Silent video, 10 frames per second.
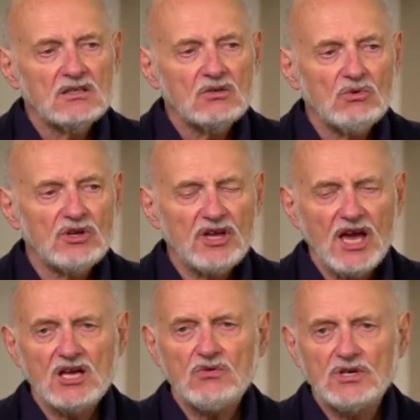with
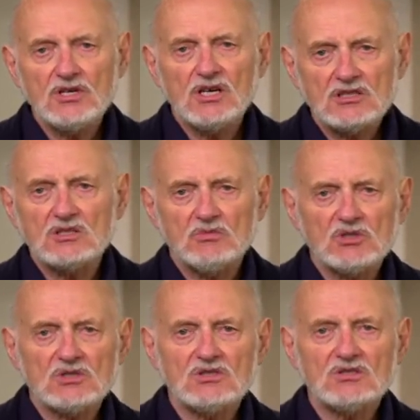angry
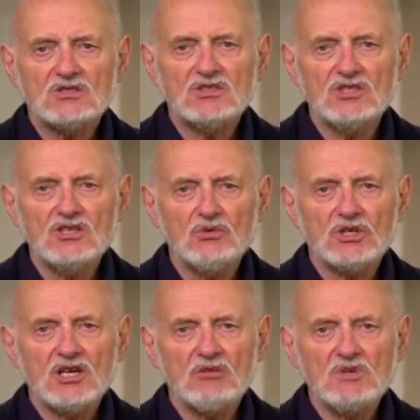customers to deal with
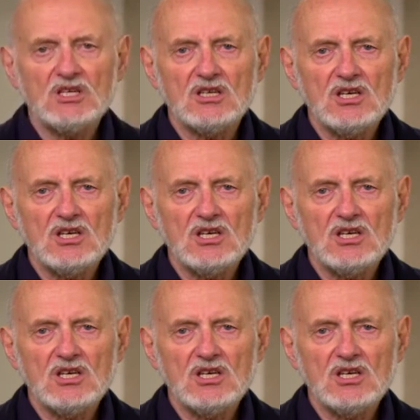that meeting,